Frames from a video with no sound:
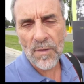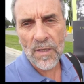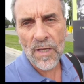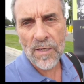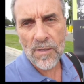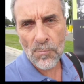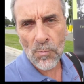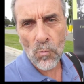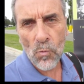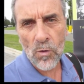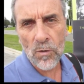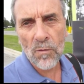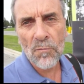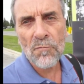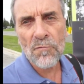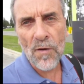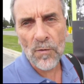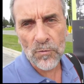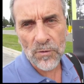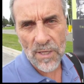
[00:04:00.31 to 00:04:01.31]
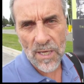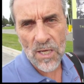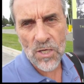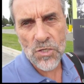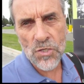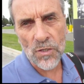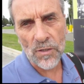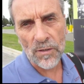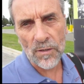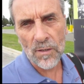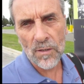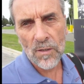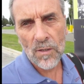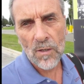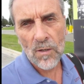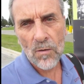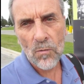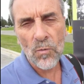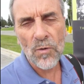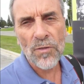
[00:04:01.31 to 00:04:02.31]
Light Up the World
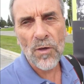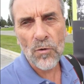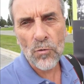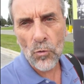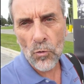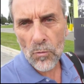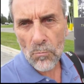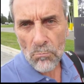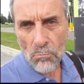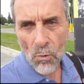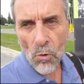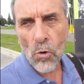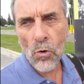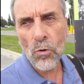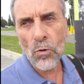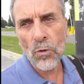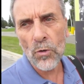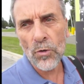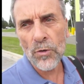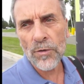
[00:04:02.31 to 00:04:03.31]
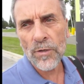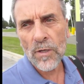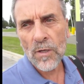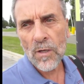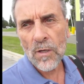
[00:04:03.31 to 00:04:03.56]
Foundation with our own board,